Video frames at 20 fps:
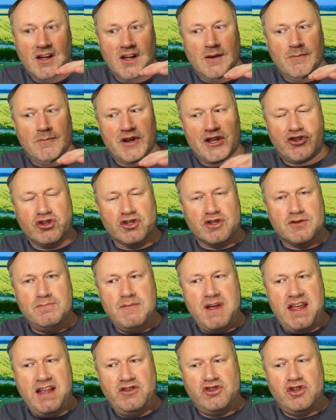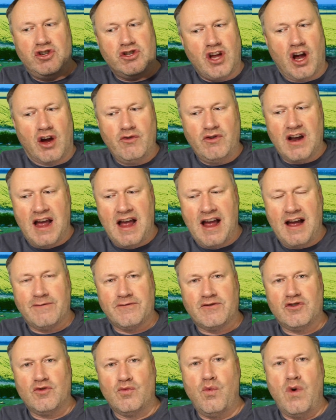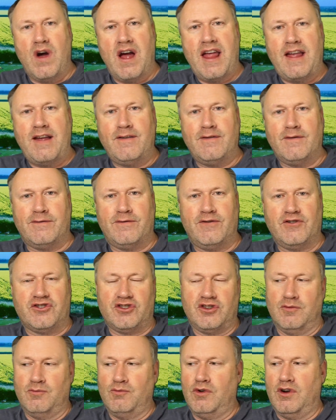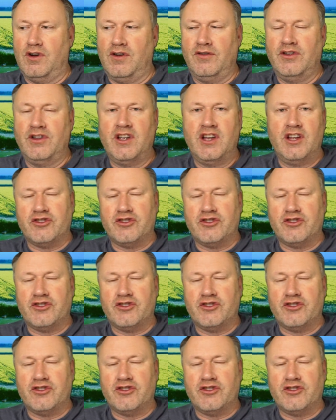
but it just means you don't have to wait for someone